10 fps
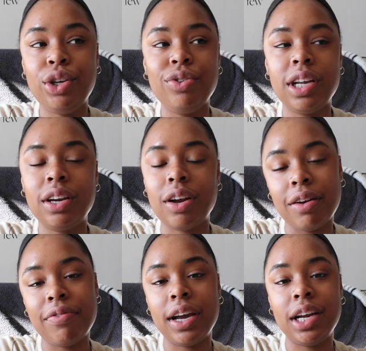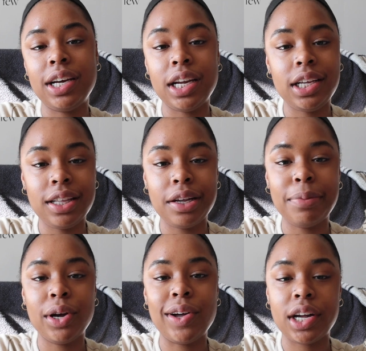but you cannot find anything
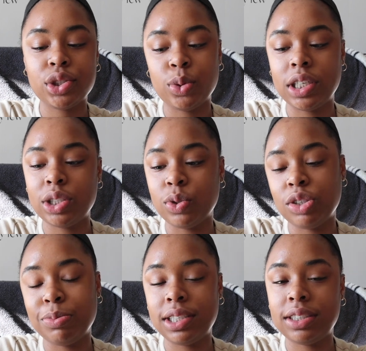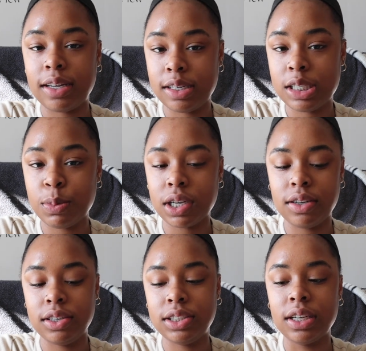about actuaries, which makes sense
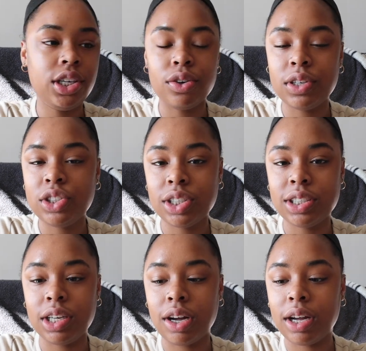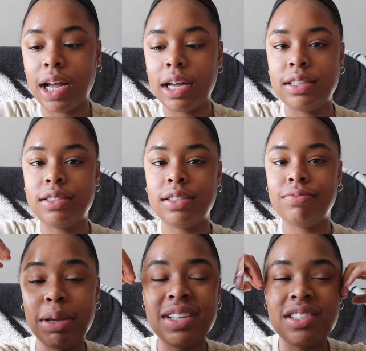because, you know, it's just not as,
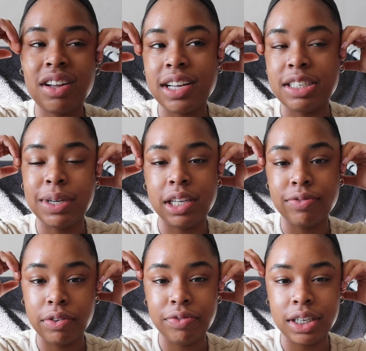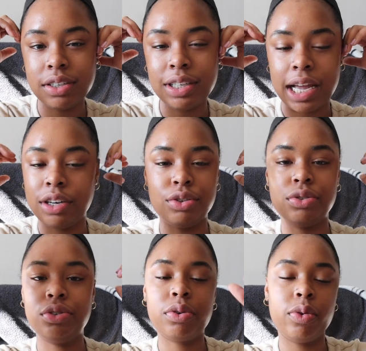maybe it's not as big of a field. I don't
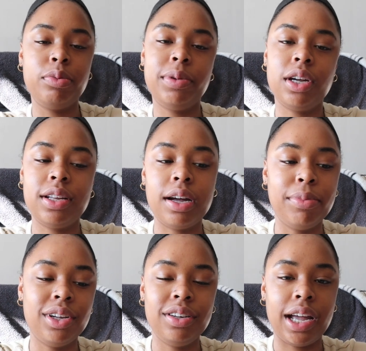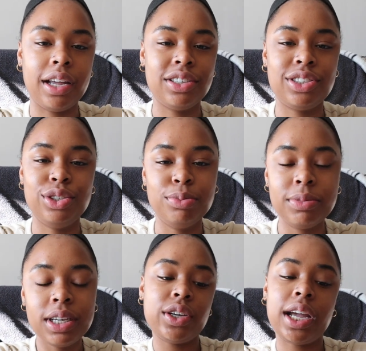know, don't quote me on that, but I
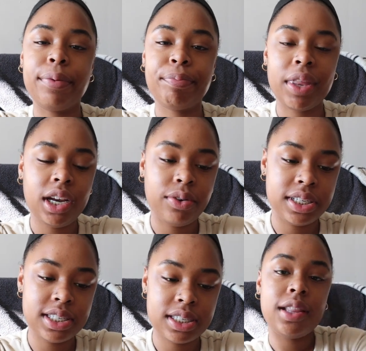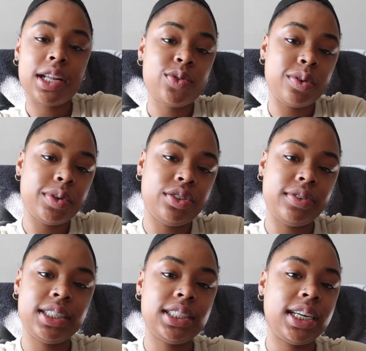assume. So yeah, anyways, that's what we're
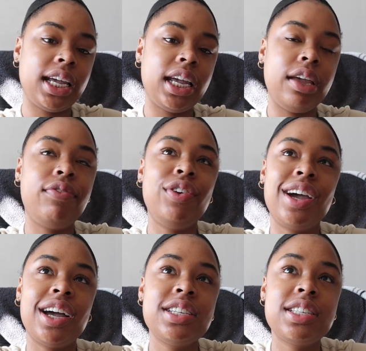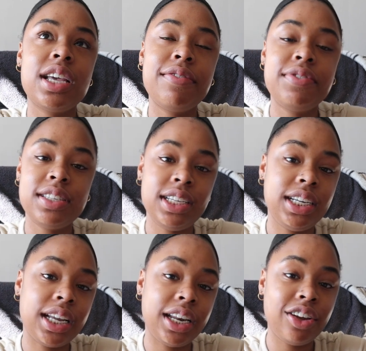doing today. If you guys have
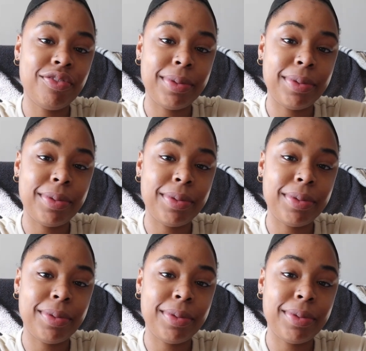seen any